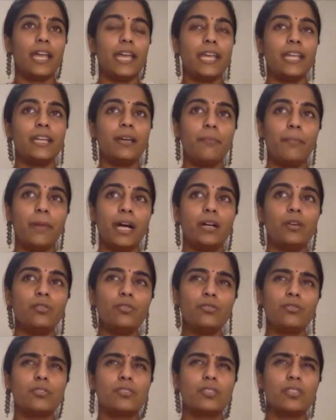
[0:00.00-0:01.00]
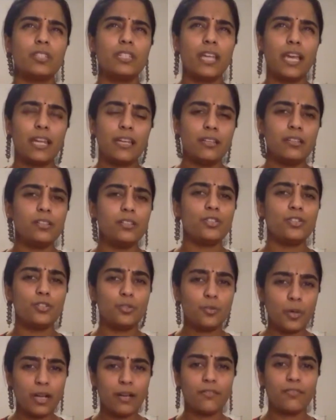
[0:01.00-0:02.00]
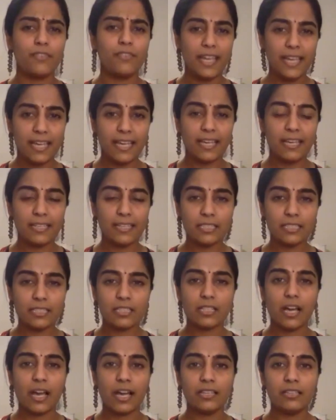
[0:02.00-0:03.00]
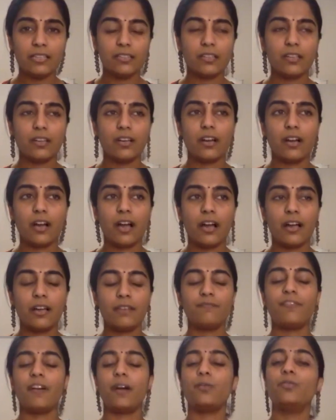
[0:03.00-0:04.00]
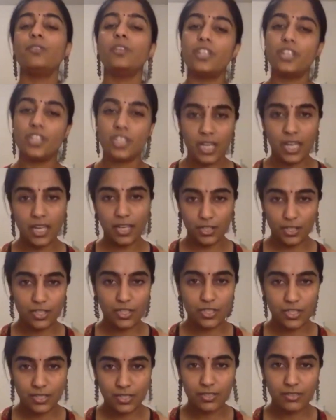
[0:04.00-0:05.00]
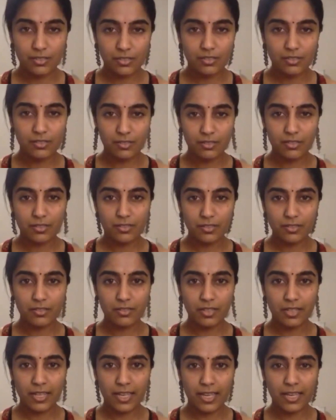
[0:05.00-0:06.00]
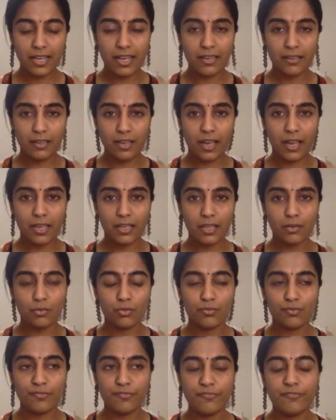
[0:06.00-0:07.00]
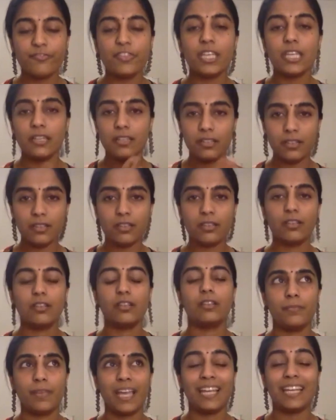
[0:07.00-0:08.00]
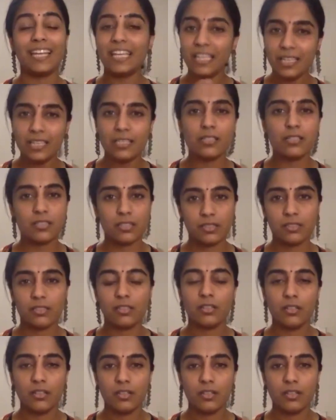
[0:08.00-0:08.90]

In about 10 to 12 days, I found a change. Like I could feel an ease